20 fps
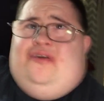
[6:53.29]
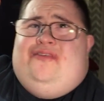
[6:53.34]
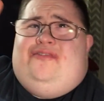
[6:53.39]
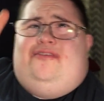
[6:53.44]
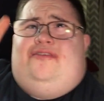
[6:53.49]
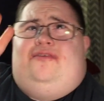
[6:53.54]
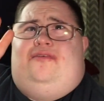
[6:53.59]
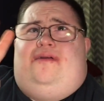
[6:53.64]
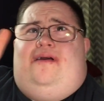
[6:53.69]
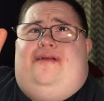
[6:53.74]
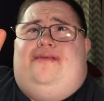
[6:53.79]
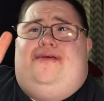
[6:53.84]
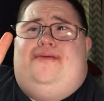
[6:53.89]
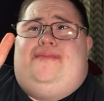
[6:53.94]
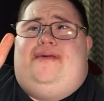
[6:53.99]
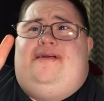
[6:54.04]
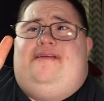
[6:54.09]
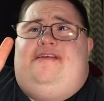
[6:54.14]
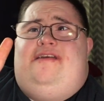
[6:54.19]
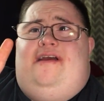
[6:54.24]
subscribe to
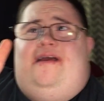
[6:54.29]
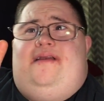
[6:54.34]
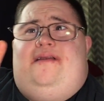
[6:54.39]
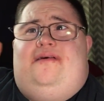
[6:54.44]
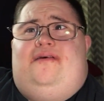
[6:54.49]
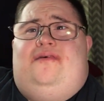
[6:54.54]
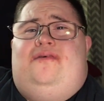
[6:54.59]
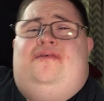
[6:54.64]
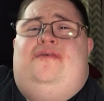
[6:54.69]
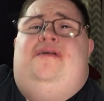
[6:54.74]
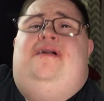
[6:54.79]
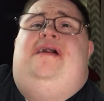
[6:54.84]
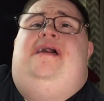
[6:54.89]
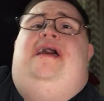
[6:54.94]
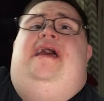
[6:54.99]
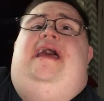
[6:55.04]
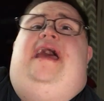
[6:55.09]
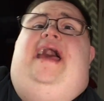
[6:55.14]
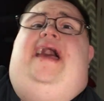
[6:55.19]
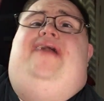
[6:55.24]
my channel,
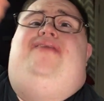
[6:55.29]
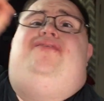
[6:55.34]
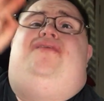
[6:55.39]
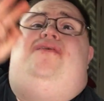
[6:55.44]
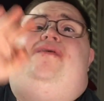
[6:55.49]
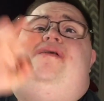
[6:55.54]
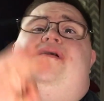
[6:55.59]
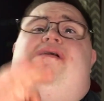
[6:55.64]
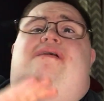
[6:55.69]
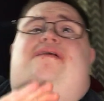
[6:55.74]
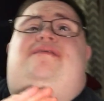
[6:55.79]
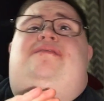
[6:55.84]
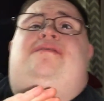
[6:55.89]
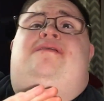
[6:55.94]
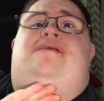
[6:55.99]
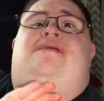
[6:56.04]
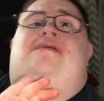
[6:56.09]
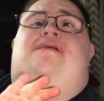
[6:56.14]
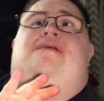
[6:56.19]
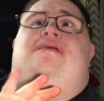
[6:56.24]
and turn on
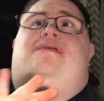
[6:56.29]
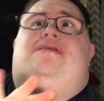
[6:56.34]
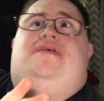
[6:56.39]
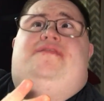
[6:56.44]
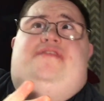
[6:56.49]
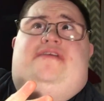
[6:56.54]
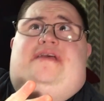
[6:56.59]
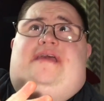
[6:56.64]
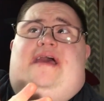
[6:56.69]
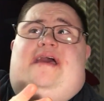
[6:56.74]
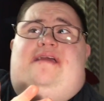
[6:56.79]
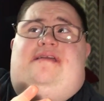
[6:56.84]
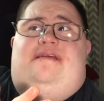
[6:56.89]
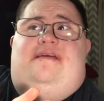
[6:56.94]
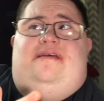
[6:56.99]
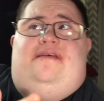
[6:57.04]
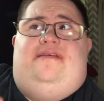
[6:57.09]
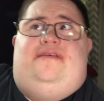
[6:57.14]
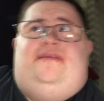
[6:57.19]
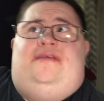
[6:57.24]

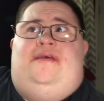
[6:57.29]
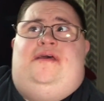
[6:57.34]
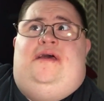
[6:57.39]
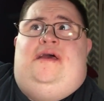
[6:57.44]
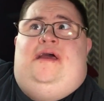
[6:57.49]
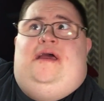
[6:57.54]
notifications.